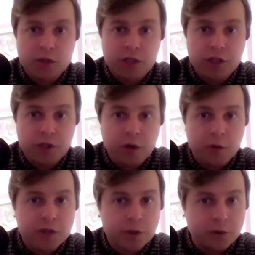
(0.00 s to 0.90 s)
did you go
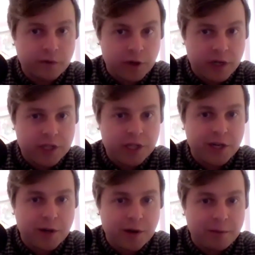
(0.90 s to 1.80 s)
to school for
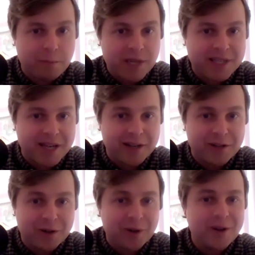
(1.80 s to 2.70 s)
engineering based on
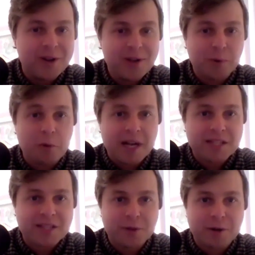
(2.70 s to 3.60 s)
your
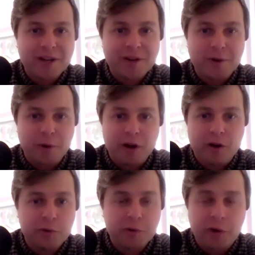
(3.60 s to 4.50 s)
robot story,
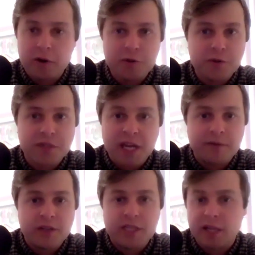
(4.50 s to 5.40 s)
or are you just kind
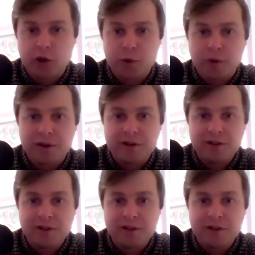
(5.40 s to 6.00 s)
of a tinkerer?